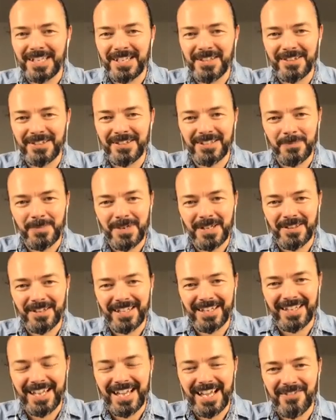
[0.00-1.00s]
I think a month
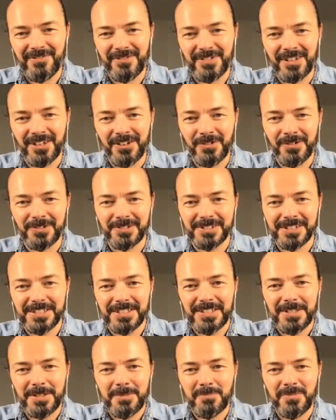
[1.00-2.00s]
and a half ago
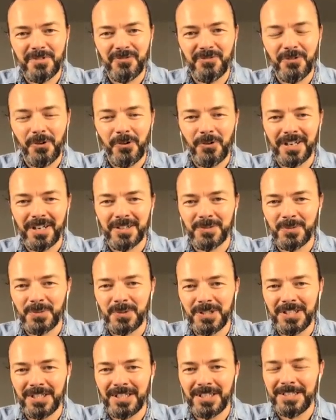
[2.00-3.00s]
before, and
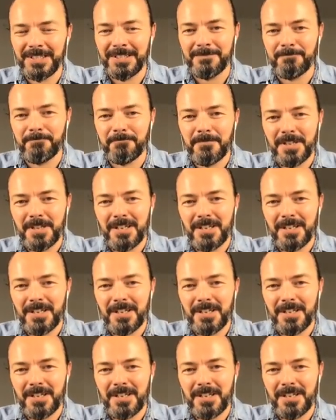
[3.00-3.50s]
we um,